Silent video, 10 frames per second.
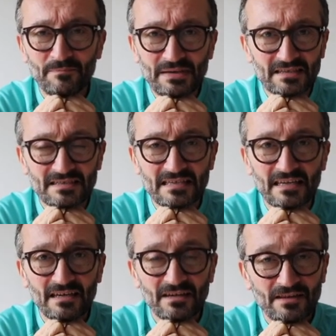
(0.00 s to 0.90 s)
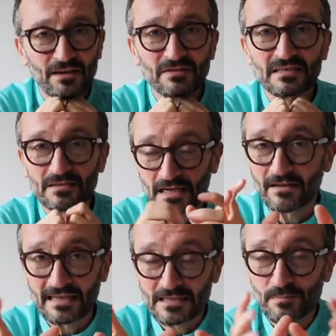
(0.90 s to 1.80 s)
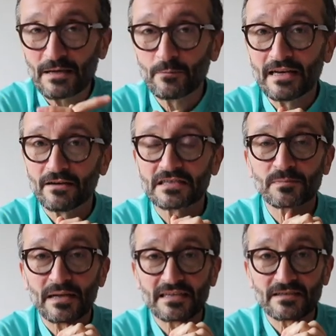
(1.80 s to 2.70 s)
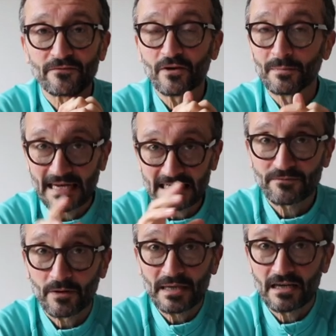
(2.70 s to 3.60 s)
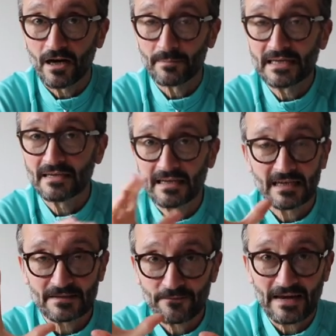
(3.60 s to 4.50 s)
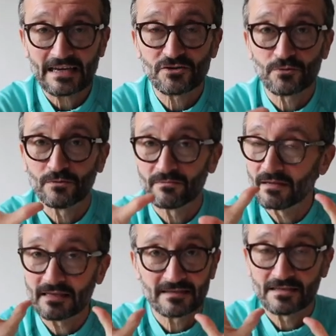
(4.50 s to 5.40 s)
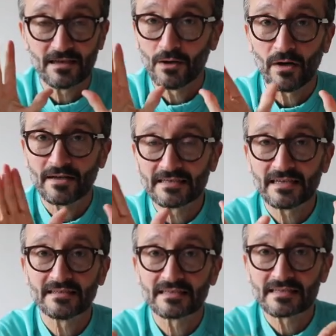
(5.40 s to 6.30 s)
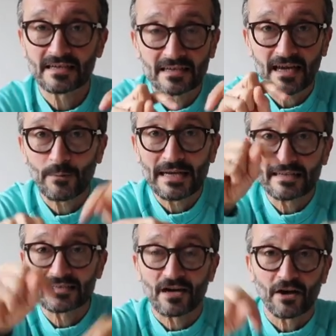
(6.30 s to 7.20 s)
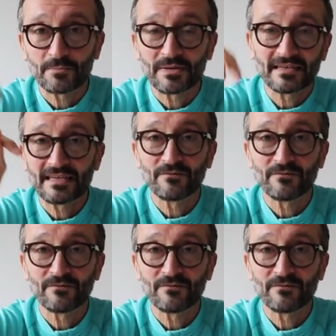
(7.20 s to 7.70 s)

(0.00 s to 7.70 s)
because those, I'll explain where those splits are from. It is from a Garmin, it is factual. You know, I didn't go in and type in the